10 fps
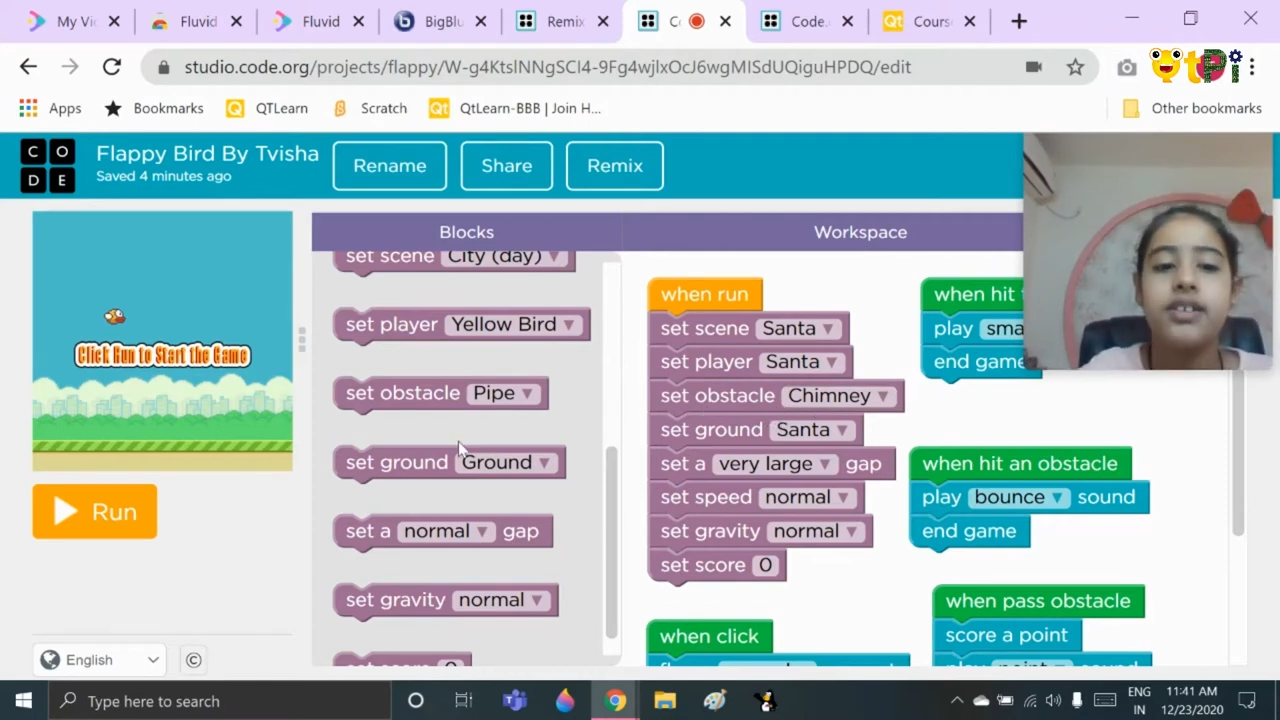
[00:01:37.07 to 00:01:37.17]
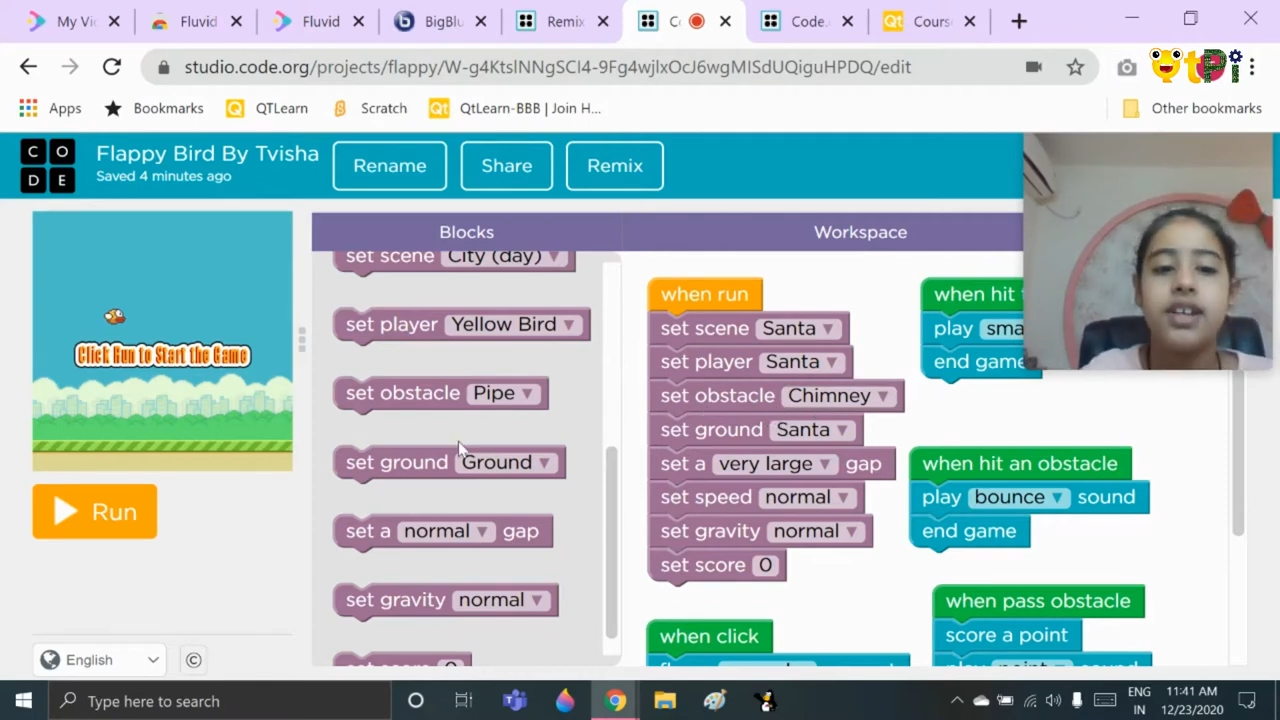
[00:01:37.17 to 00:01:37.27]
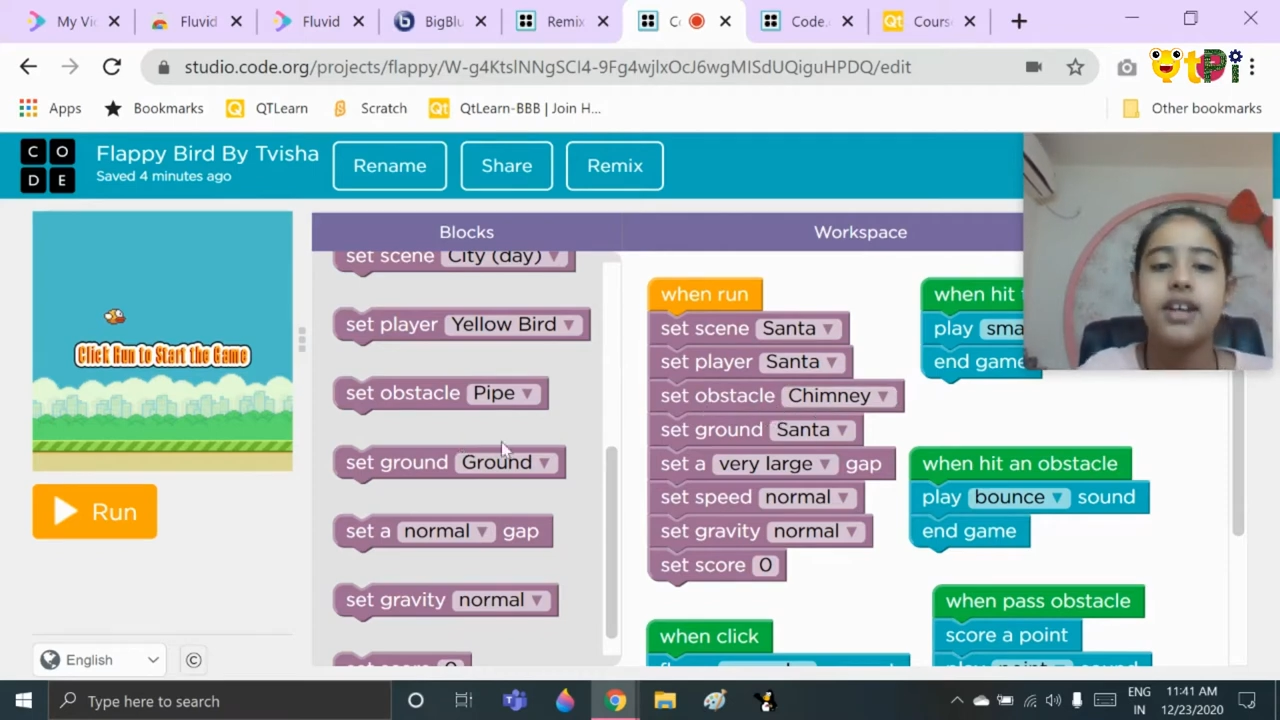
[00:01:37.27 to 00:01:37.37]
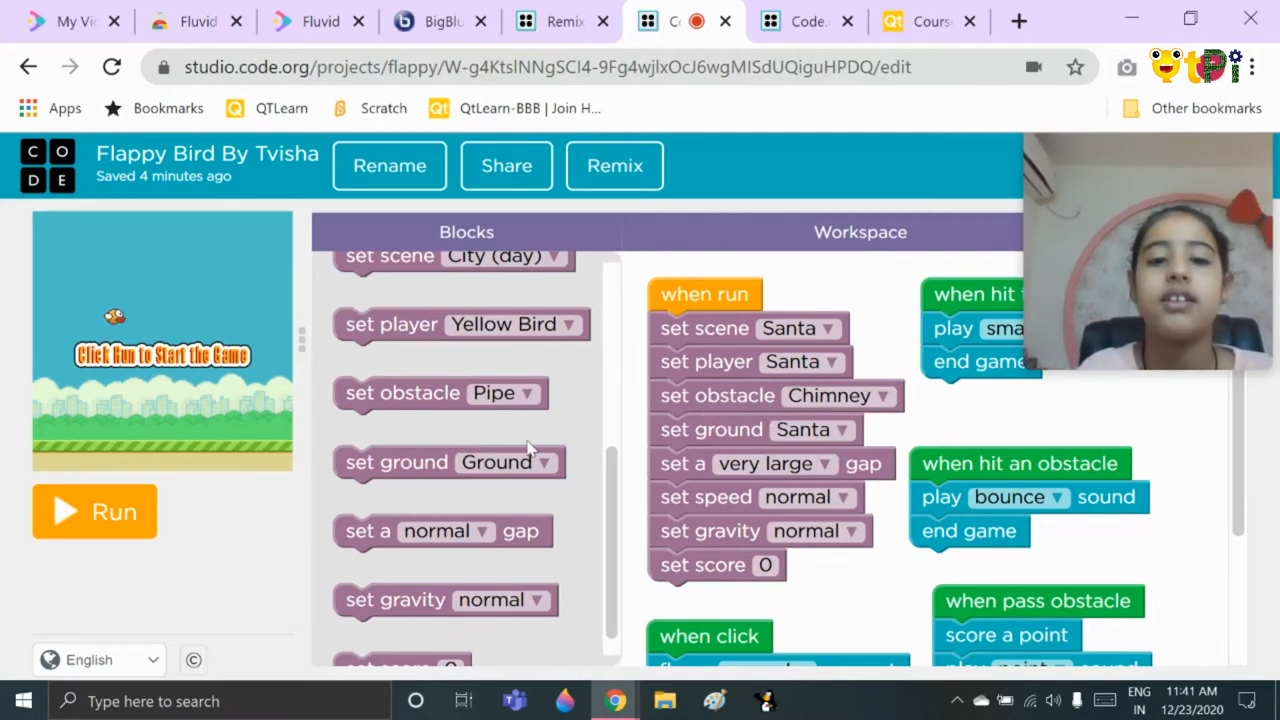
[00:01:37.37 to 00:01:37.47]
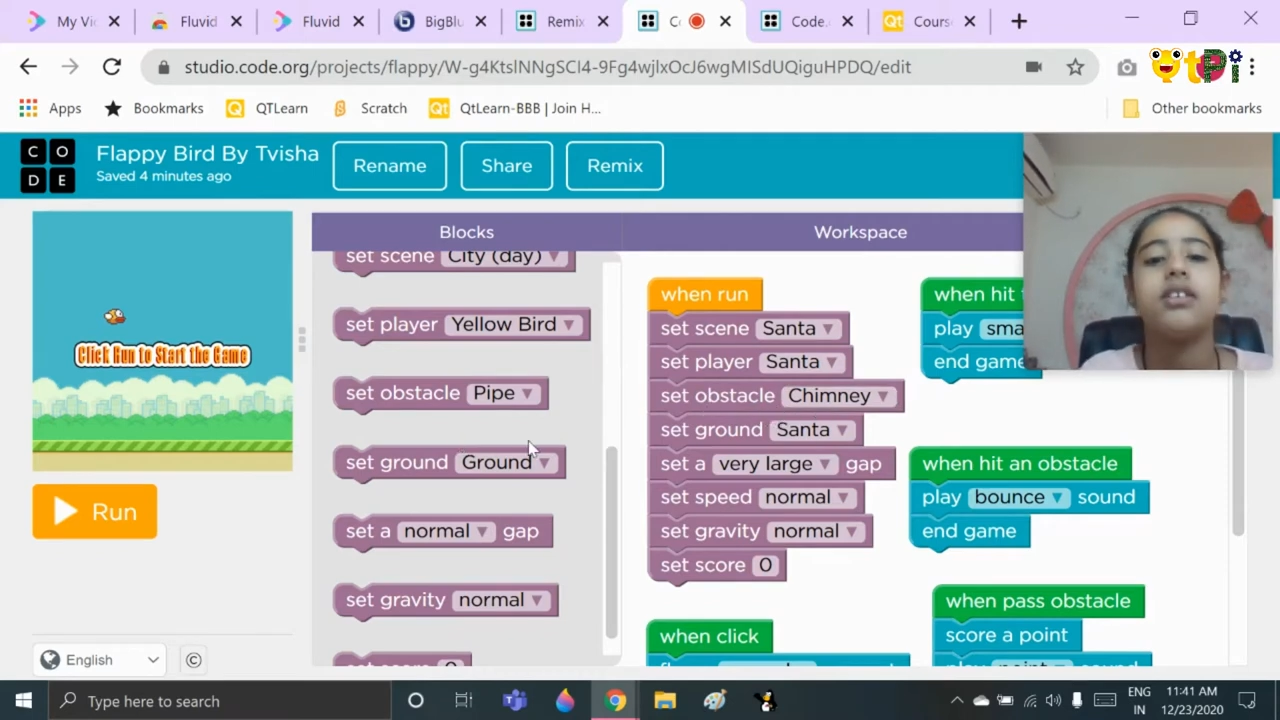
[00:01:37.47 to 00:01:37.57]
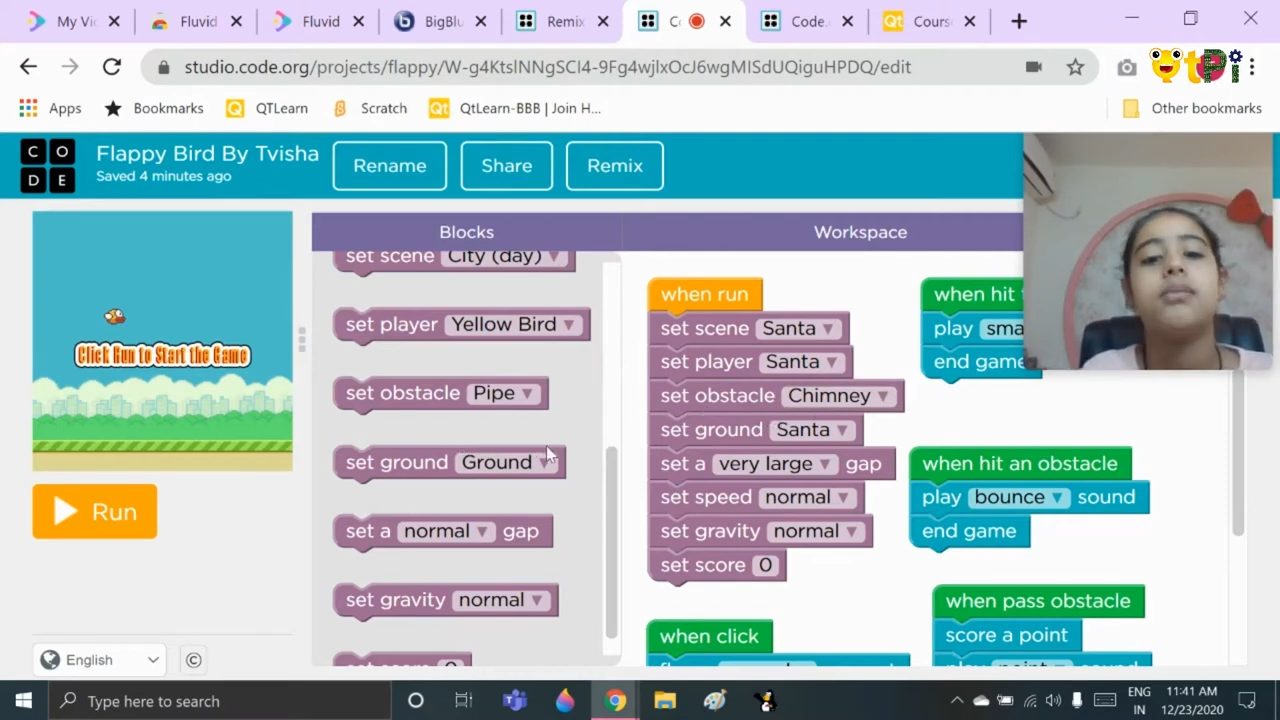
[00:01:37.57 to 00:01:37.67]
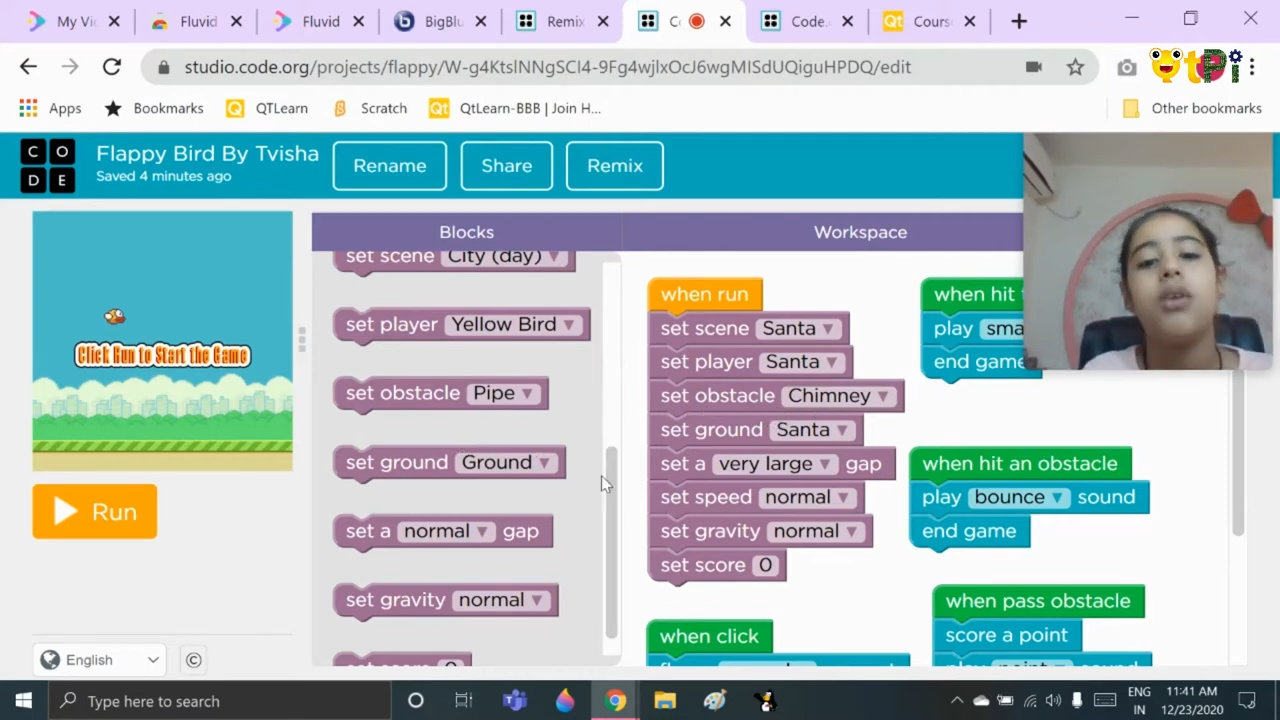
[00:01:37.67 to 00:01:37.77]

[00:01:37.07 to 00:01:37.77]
take the